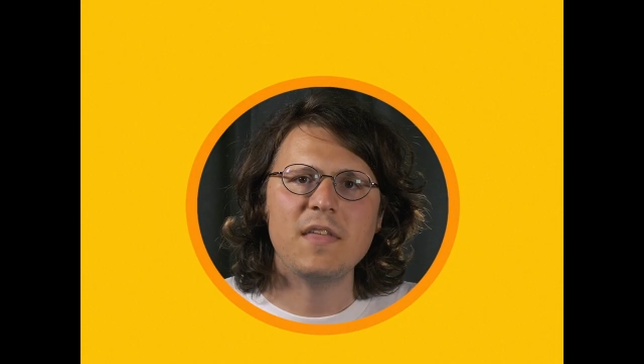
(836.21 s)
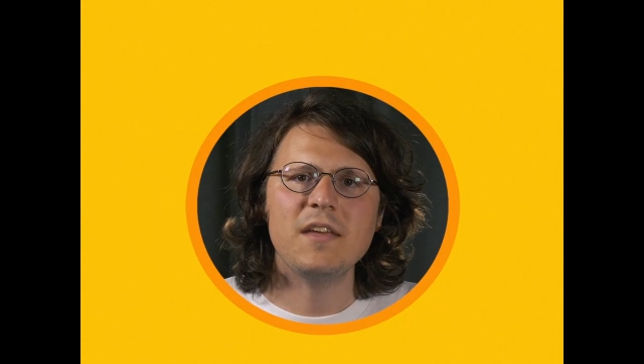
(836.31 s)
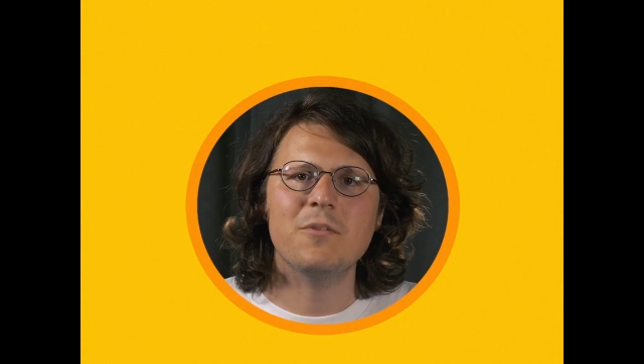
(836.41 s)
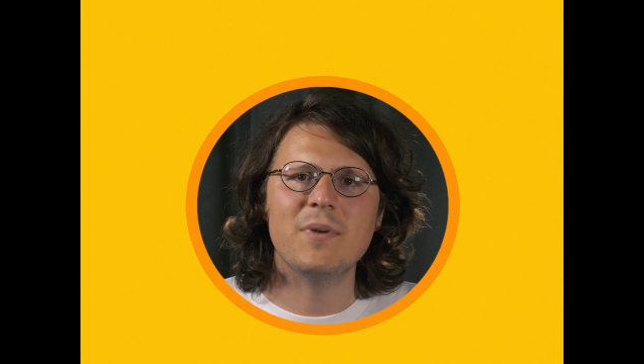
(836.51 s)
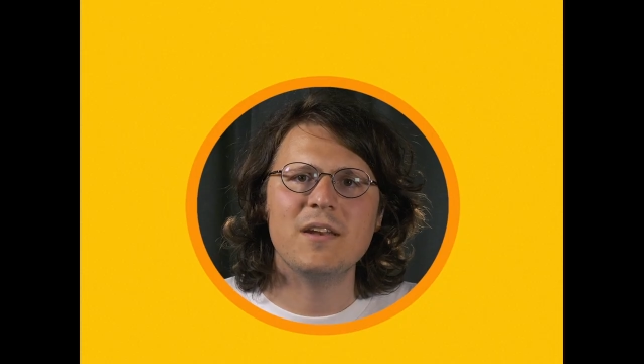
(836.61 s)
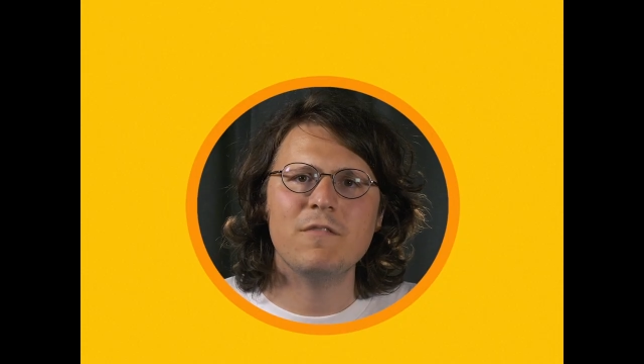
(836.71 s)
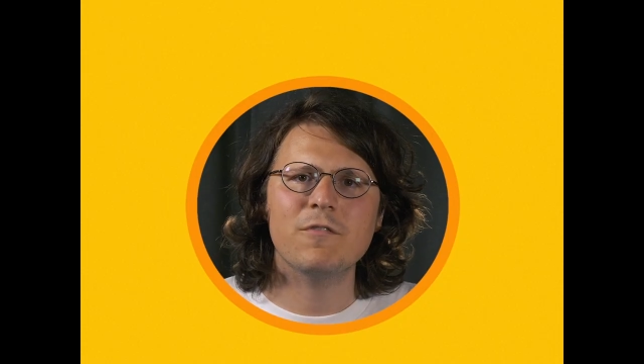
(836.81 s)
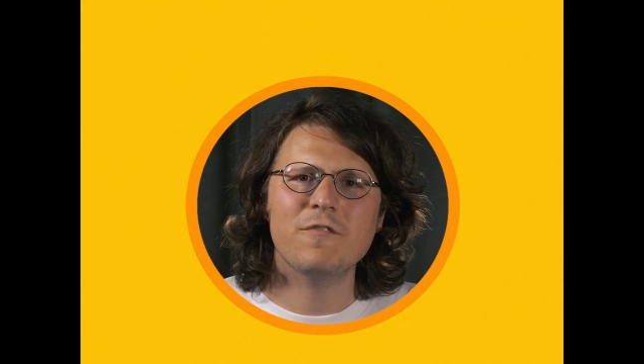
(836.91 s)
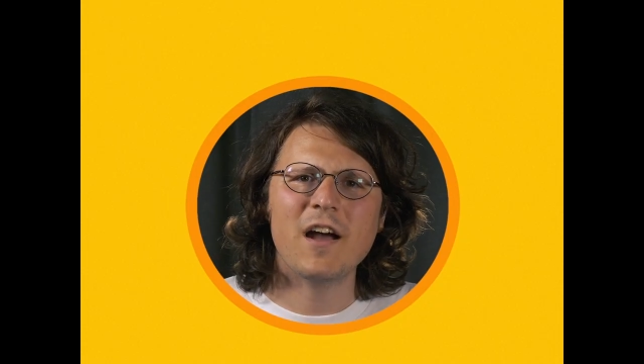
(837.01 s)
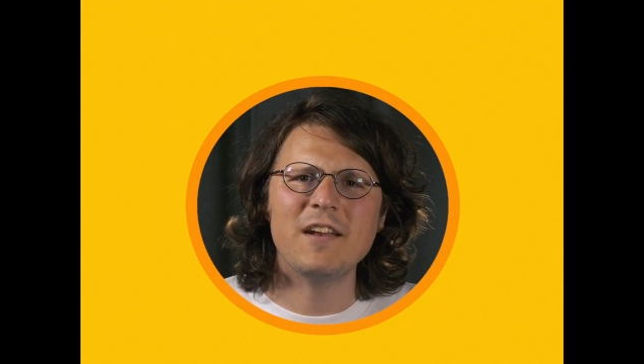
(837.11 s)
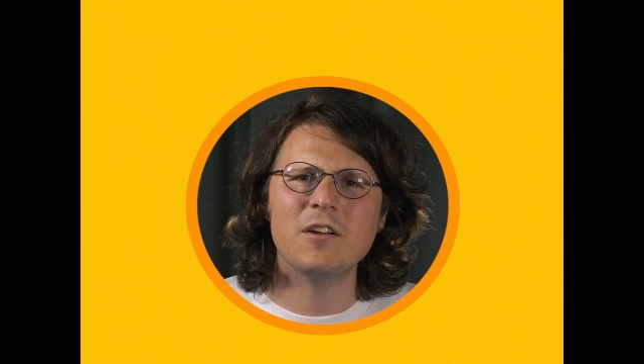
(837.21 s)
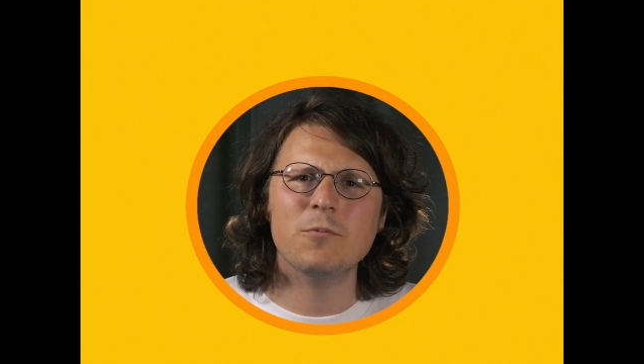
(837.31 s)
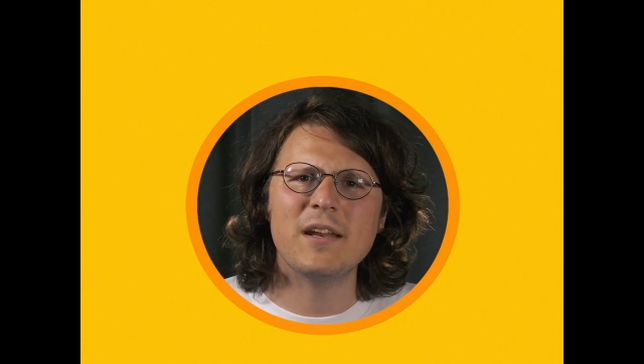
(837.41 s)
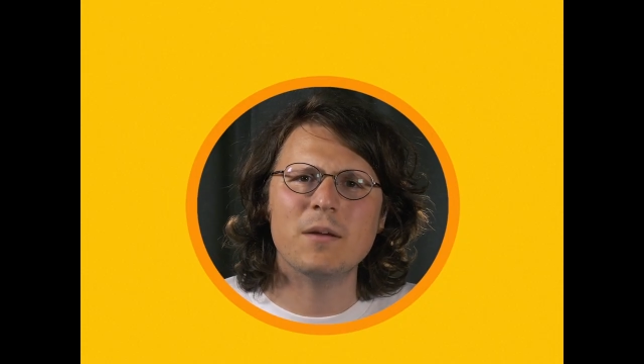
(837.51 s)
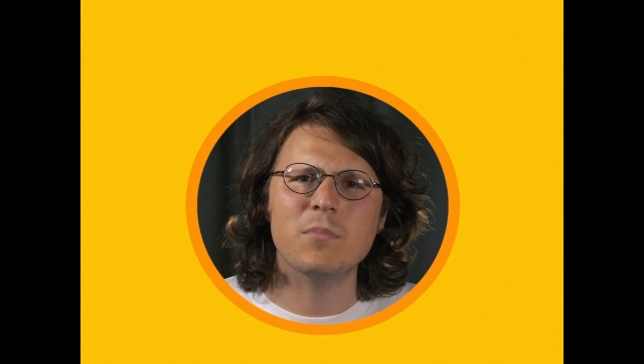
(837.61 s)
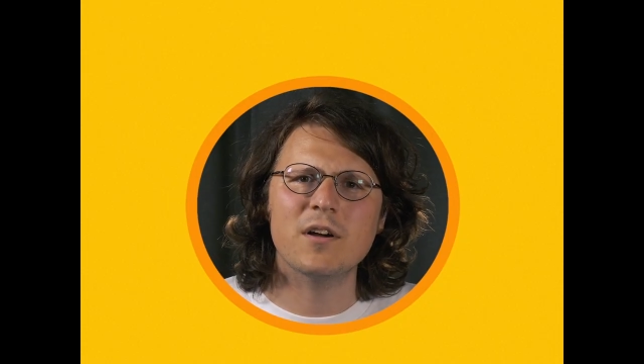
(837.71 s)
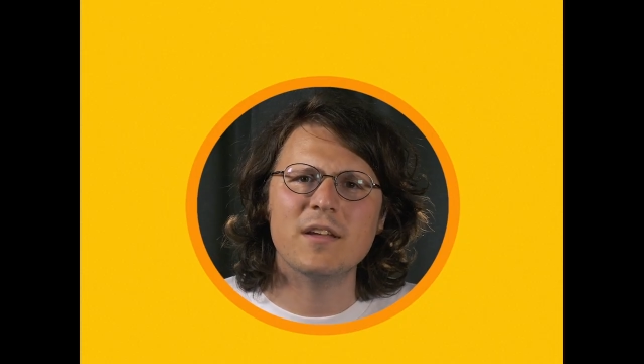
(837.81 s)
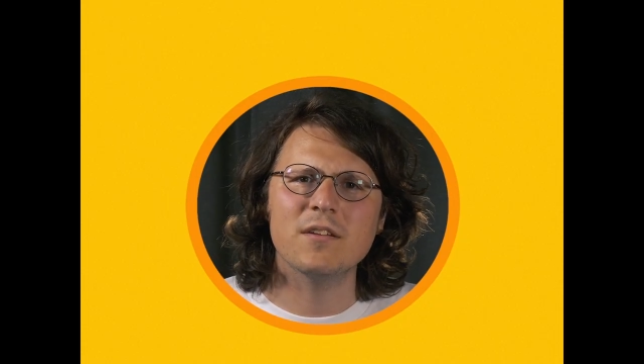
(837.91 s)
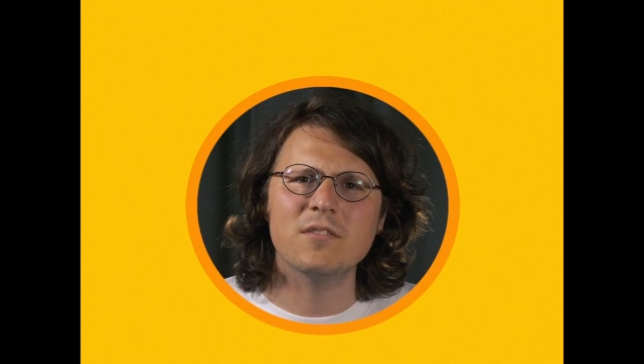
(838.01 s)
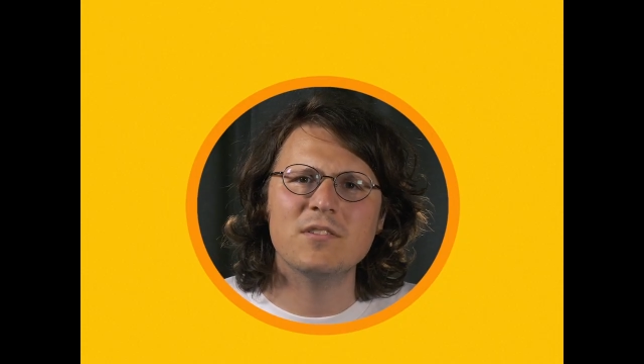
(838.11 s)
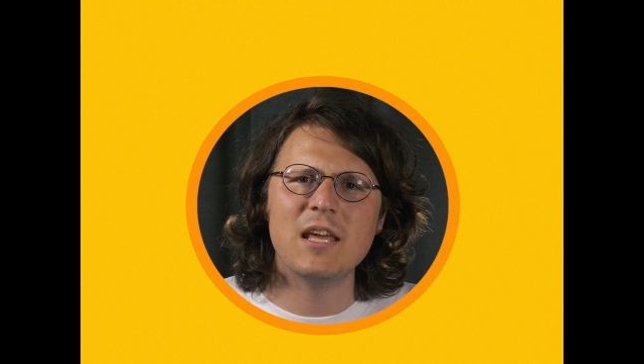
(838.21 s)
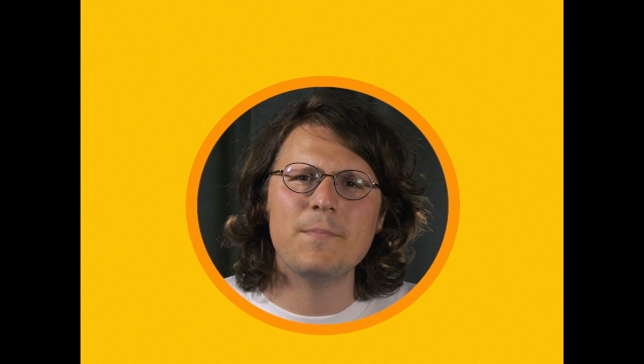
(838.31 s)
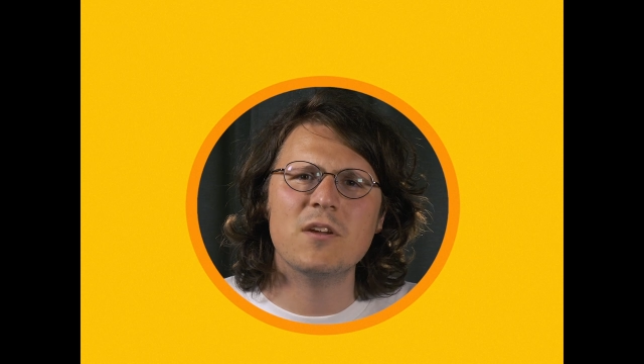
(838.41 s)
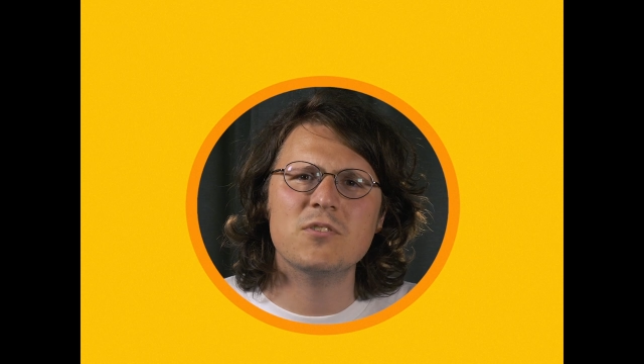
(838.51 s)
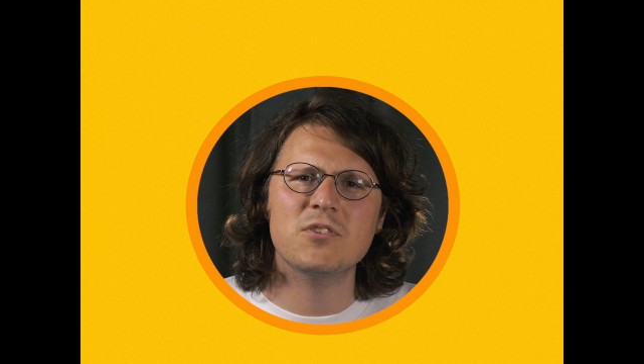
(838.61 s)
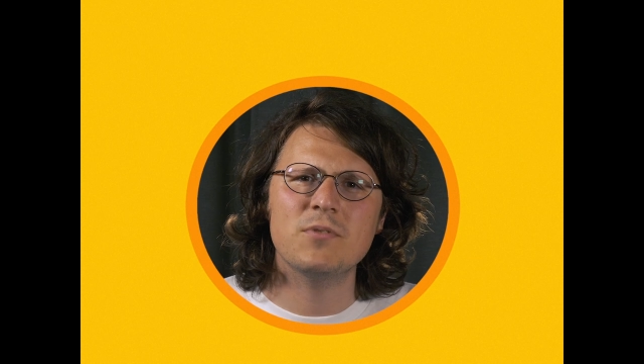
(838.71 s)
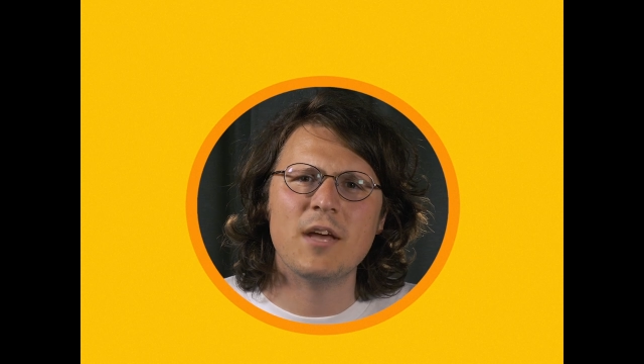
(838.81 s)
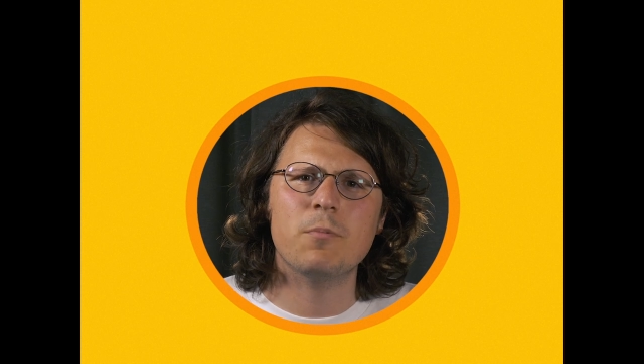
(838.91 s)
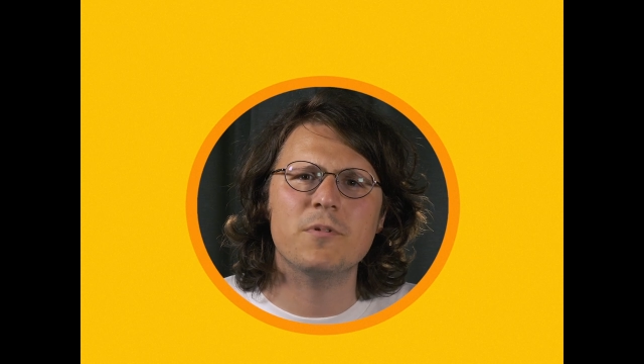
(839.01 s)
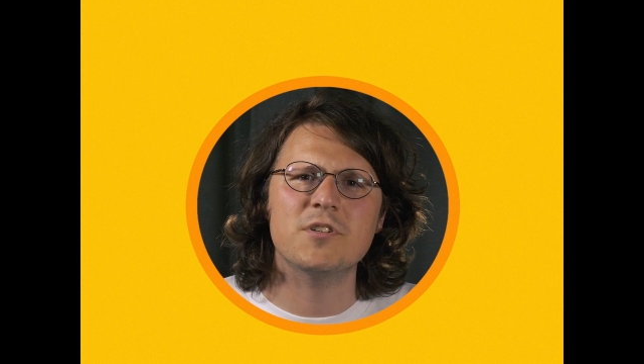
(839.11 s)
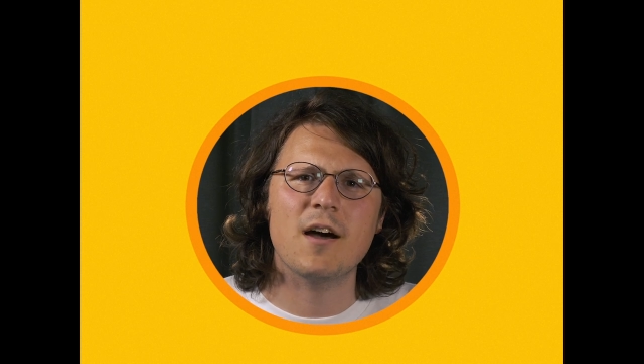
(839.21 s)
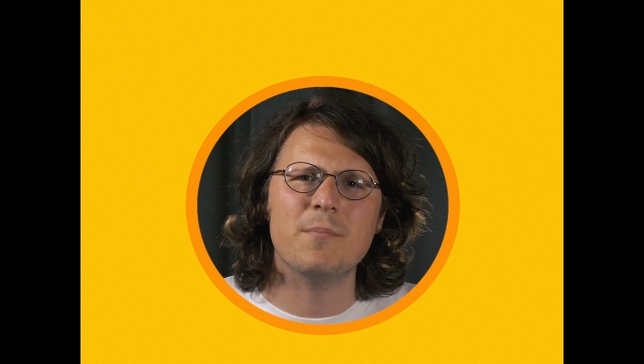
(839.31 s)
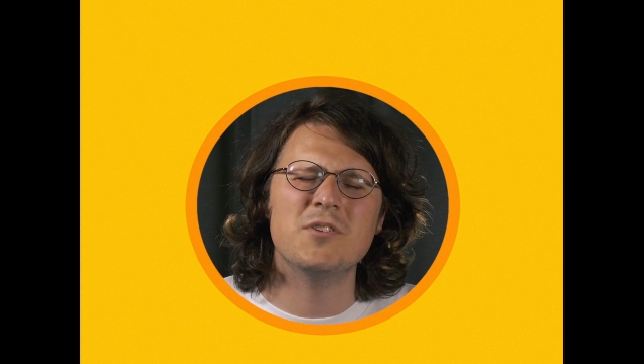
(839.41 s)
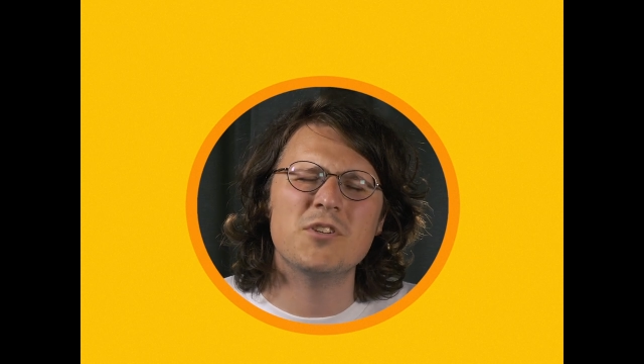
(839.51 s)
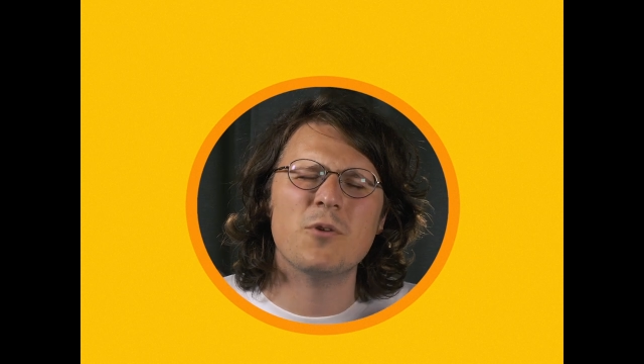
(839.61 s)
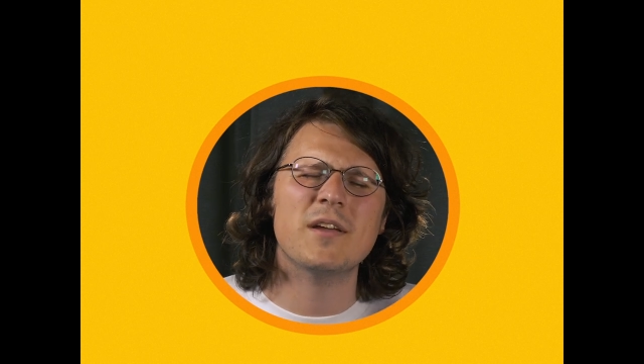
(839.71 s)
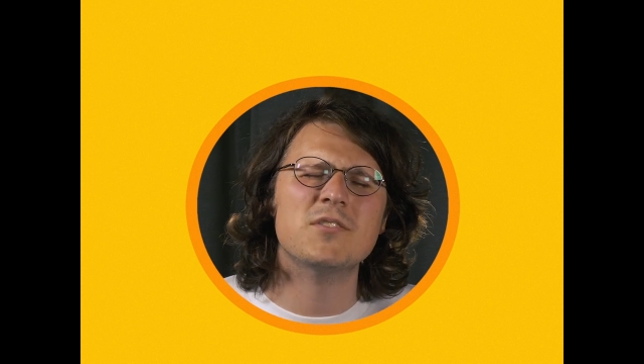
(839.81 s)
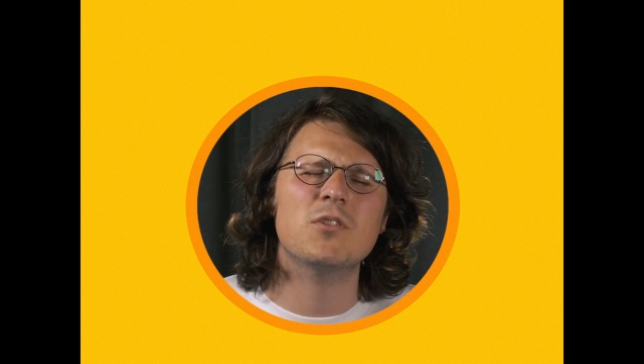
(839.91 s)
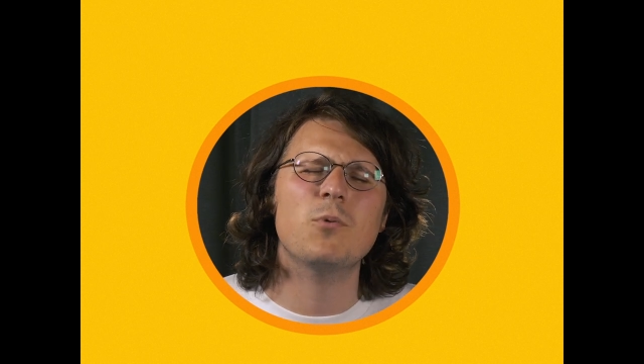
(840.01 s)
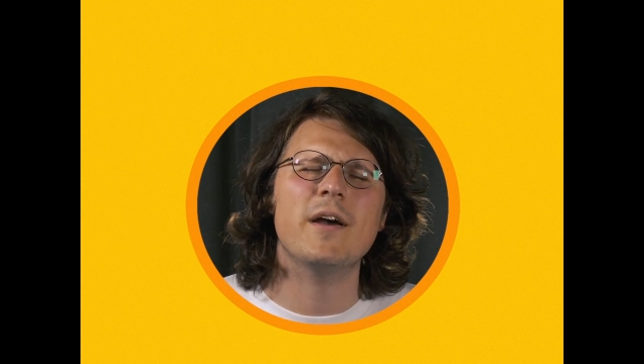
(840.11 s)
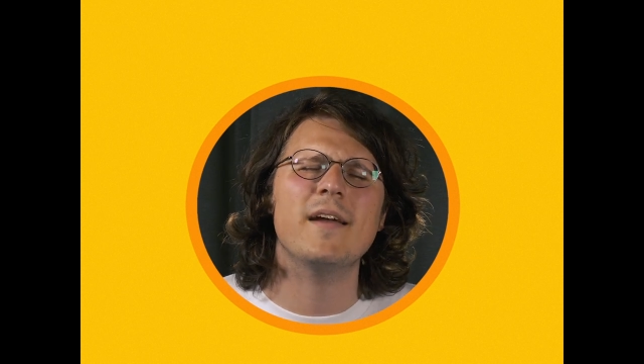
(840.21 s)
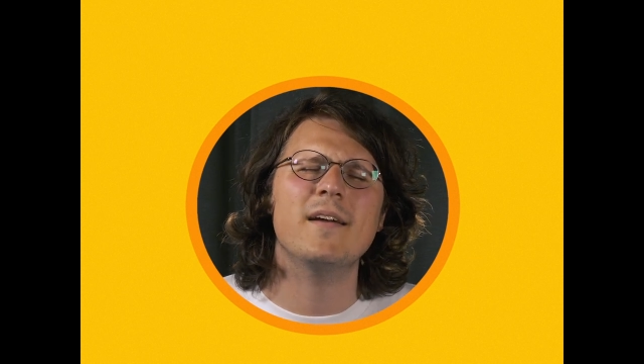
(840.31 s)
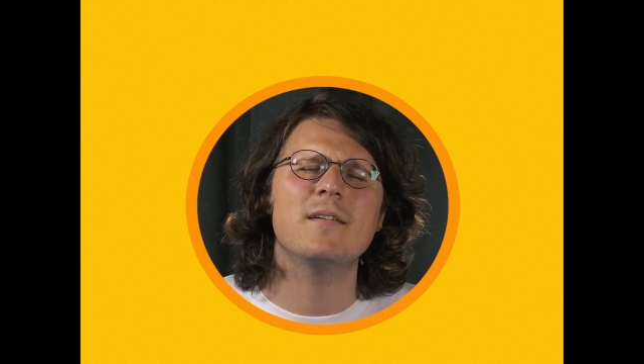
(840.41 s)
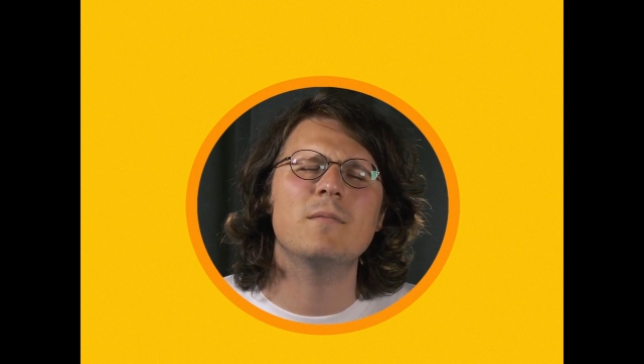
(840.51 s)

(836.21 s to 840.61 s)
Thank you, Mindy, for finding your reading book and keeping your student helper job and showing us the way.